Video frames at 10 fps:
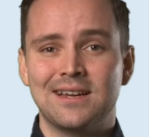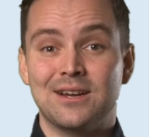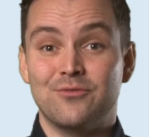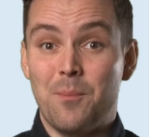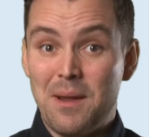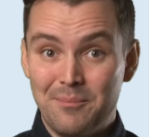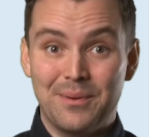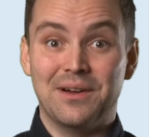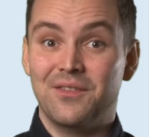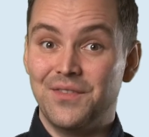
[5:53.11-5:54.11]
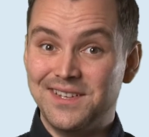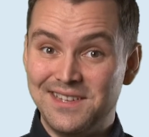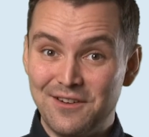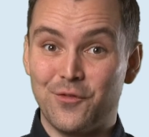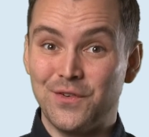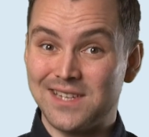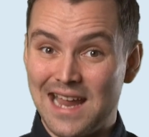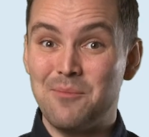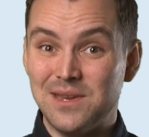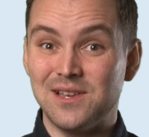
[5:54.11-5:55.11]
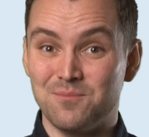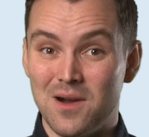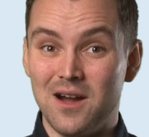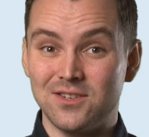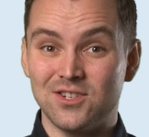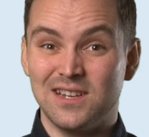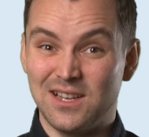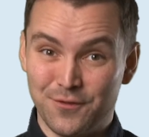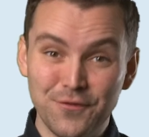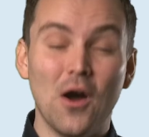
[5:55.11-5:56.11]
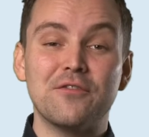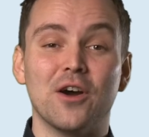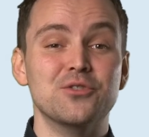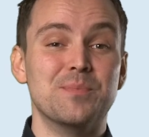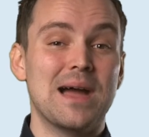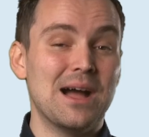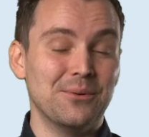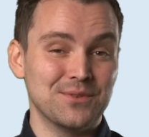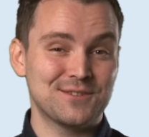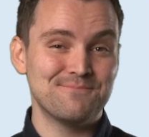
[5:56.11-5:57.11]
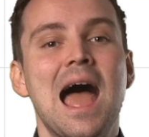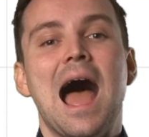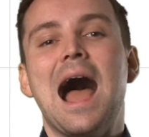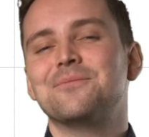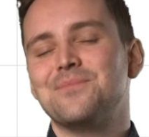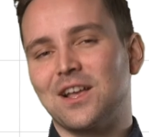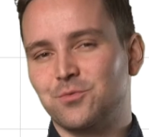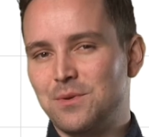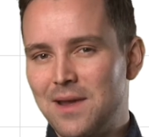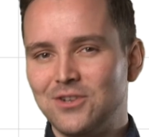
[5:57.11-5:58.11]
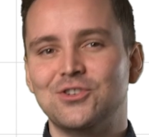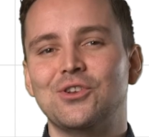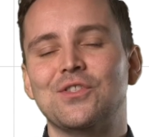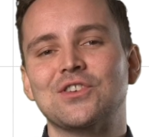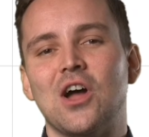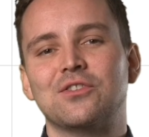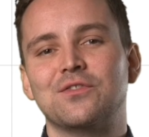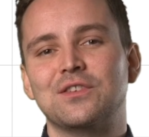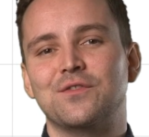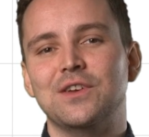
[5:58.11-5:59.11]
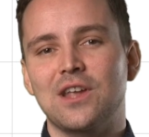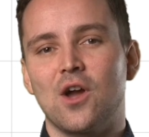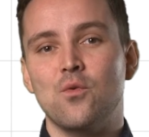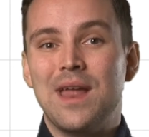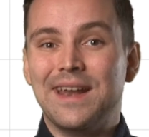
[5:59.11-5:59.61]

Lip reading: Remember, the difference can be as much as £500. And as we mentioned at the start of this video,